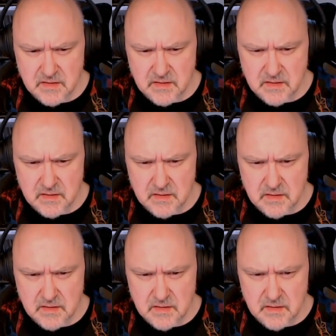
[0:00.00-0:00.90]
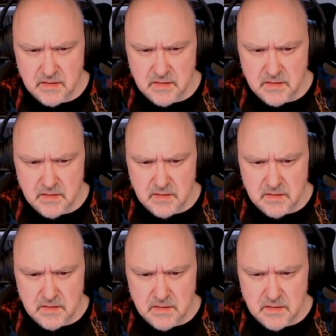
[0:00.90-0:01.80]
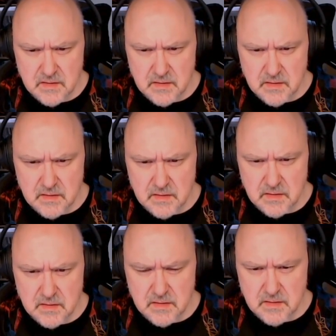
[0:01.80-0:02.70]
(no one is talking)